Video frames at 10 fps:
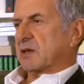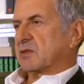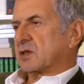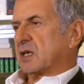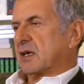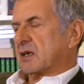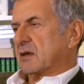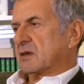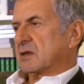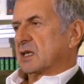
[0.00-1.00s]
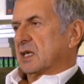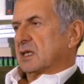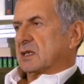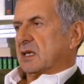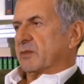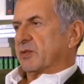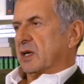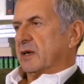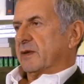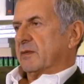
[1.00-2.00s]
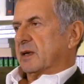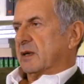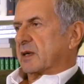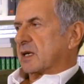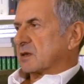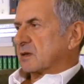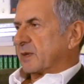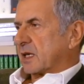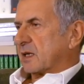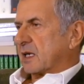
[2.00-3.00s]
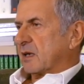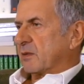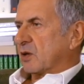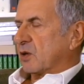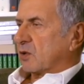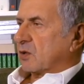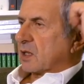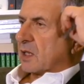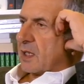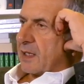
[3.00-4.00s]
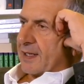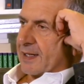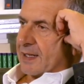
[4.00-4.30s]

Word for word: back, which how could I say it in private behind my customer's back at the Albert Hall? Uh,